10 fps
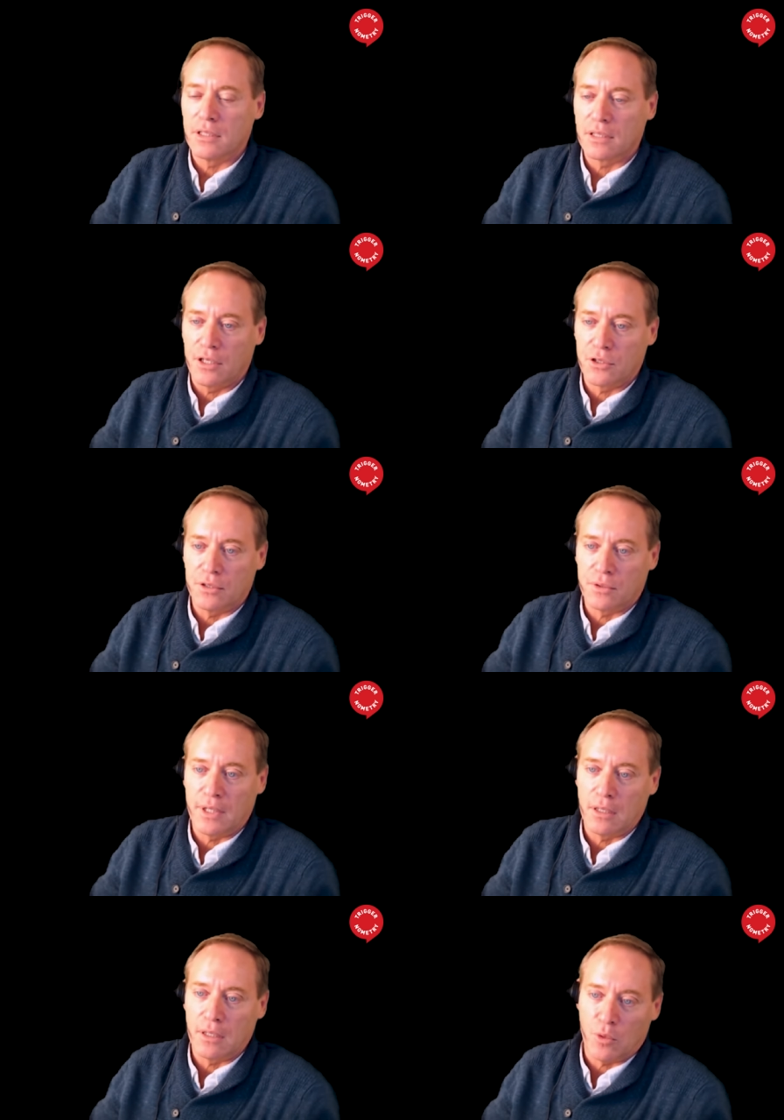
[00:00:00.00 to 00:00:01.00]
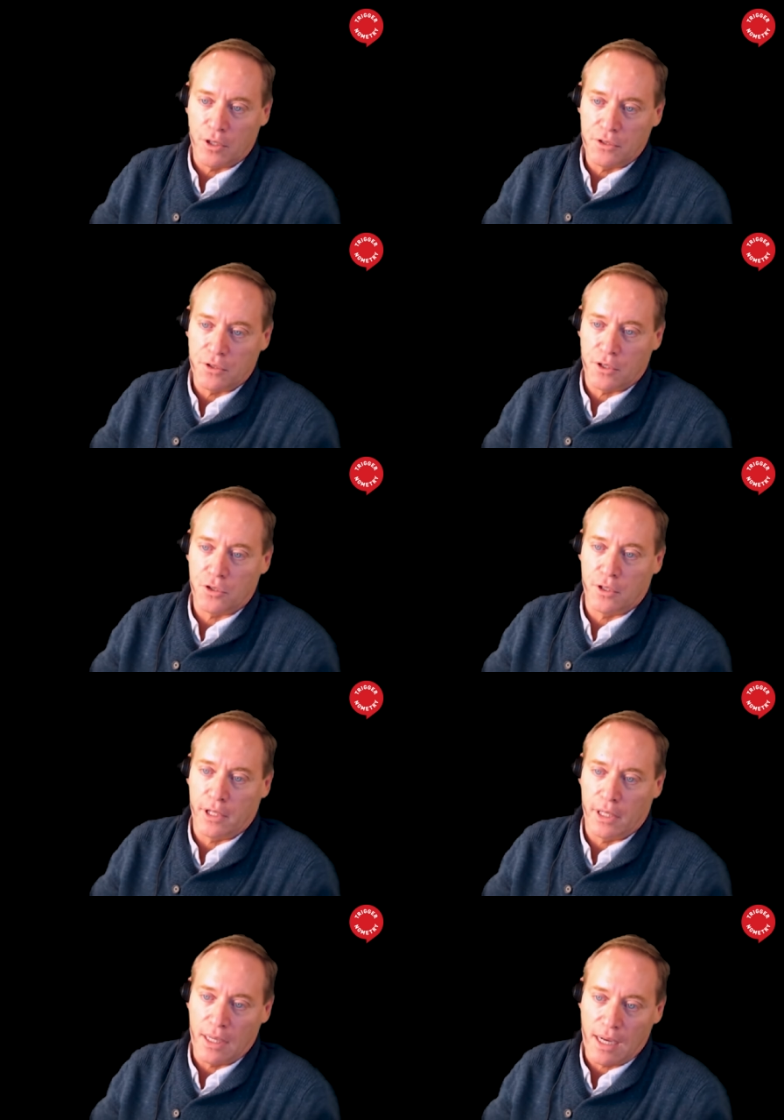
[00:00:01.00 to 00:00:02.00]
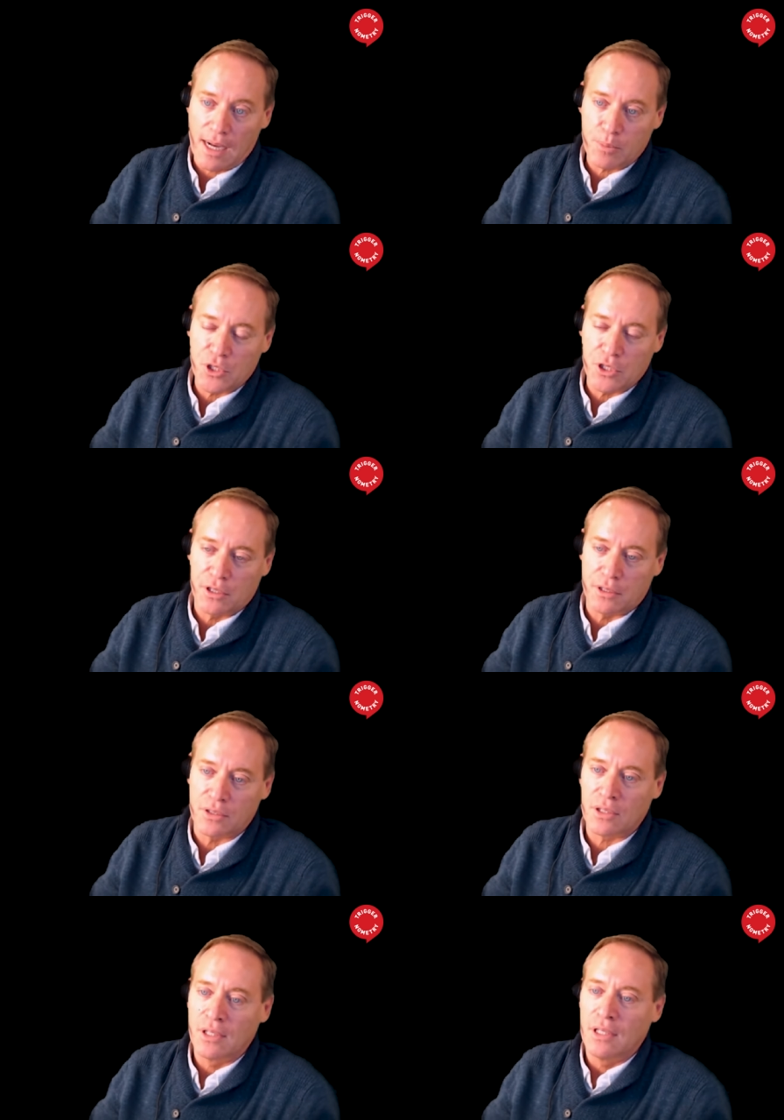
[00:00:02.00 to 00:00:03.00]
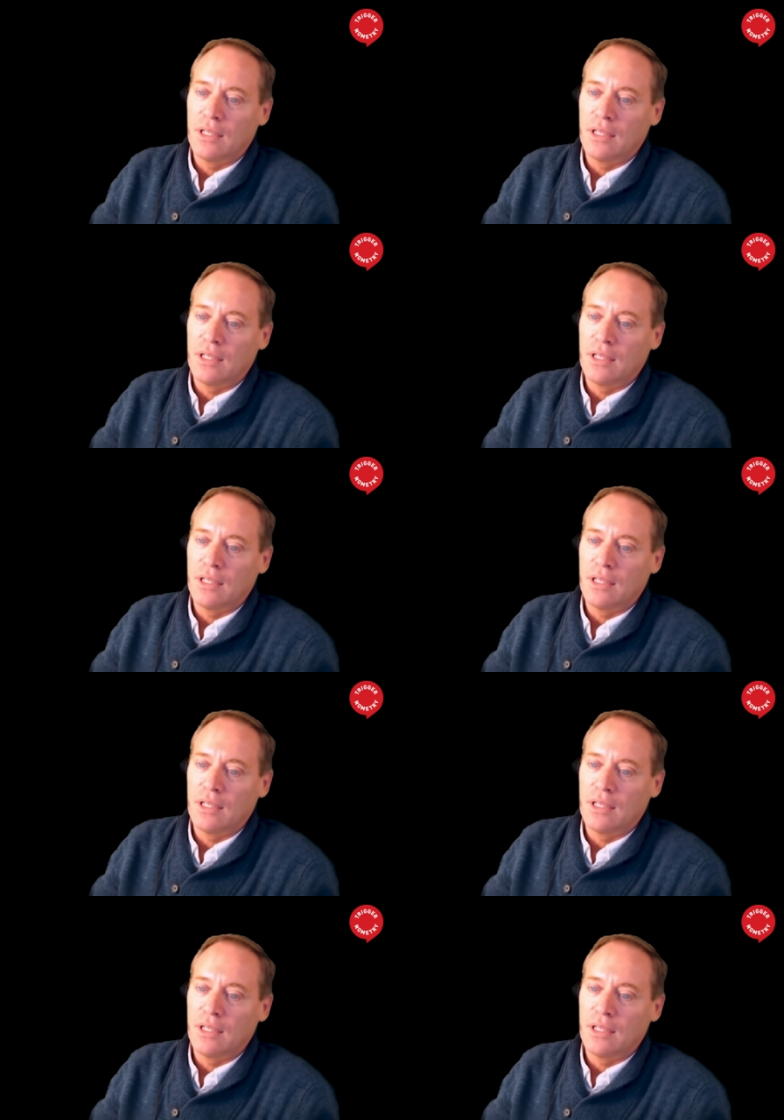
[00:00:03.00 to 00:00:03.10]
discussions around market structure and options,